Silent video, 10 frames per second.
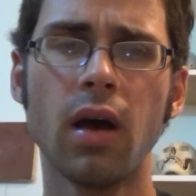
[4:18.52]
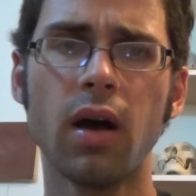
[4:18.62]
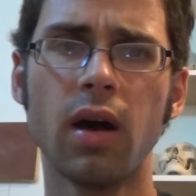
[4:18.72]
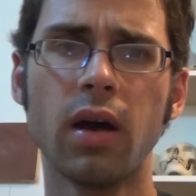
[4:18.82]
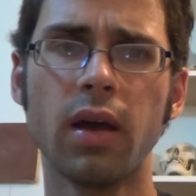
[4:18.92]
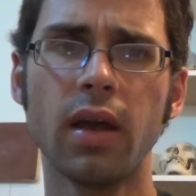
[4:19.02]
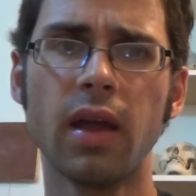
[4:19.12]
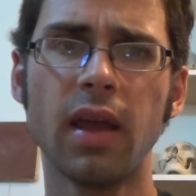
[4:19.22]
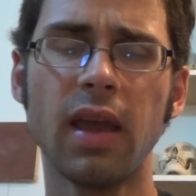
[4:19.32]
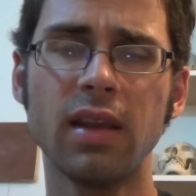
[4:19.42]

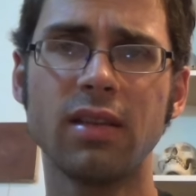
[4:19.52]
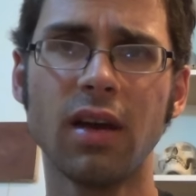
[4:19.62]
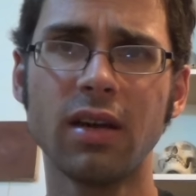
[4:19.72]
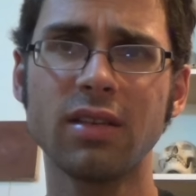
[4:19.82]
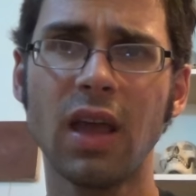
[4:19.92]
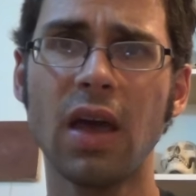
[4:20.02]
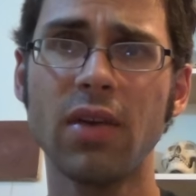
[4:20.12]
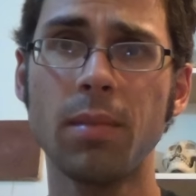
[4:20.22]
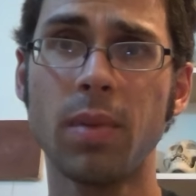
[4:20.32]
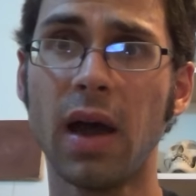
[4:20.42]
It does have
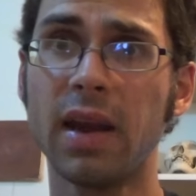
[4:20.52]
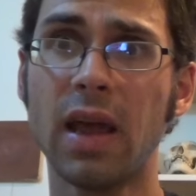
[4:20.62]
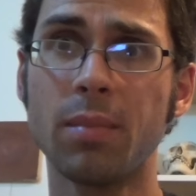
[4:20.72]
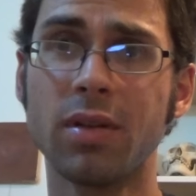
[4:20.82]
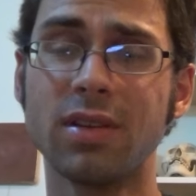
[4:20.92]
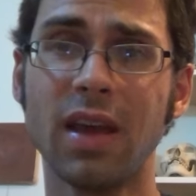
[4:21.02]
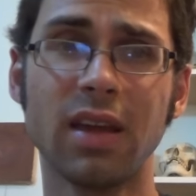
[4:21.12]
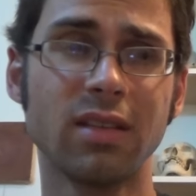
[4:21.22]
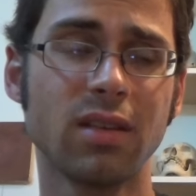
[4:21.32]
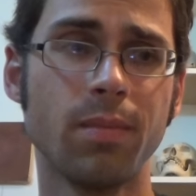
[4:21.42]
a pineapple
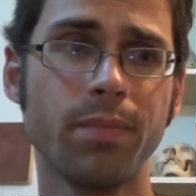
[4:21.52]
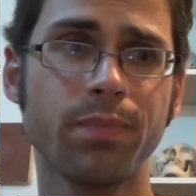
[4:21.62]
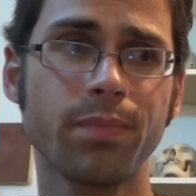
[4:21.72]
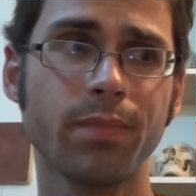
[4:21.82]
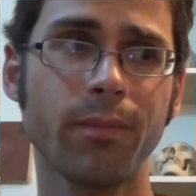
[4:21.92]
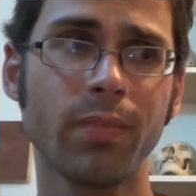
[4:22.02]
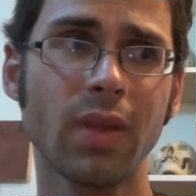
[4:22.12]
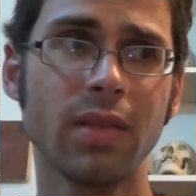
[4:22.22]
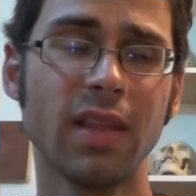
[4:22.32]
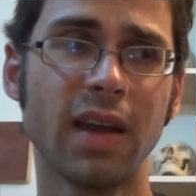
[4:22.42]
taste.
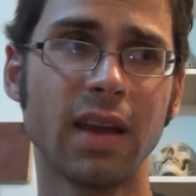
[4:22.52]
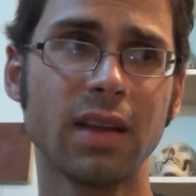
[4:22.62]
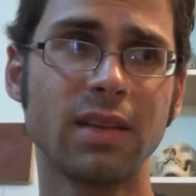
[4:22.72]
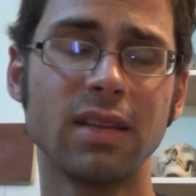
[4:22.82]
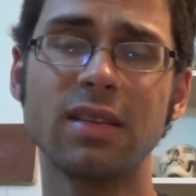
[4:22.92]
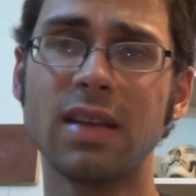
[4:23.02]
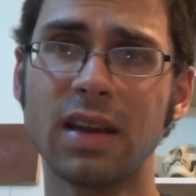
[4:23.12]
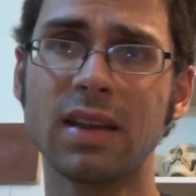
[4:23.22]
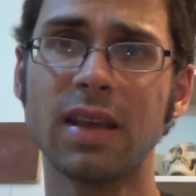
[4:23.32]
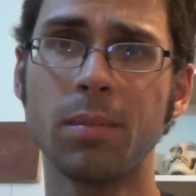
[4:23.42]
Like,
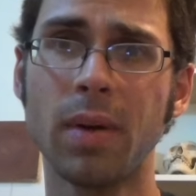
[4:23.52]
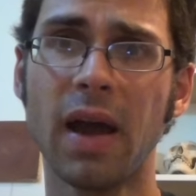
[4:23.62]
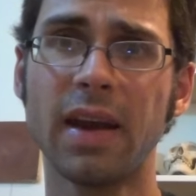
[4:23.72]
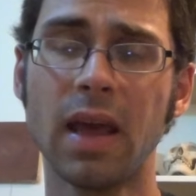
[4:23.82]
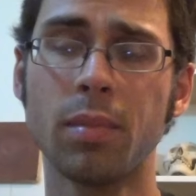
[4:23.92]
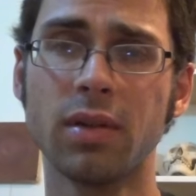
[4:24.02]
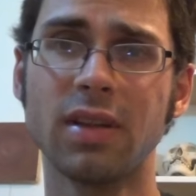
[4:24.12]
distinctly pineapple